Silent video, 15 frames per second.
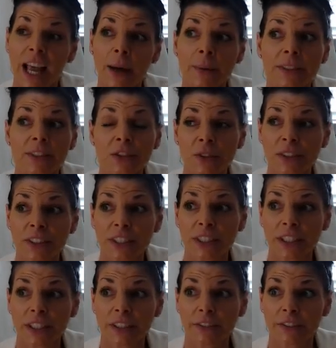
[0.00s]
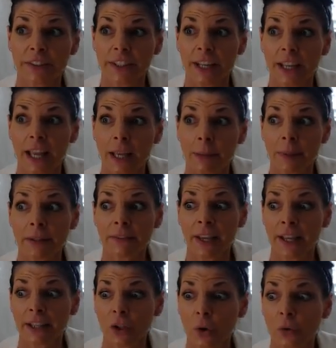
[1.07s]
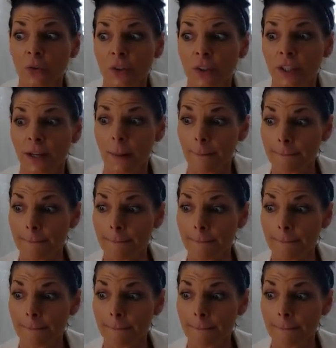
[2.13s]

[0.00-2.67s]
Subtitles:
I was thrilled to deliver it. I may have gotten over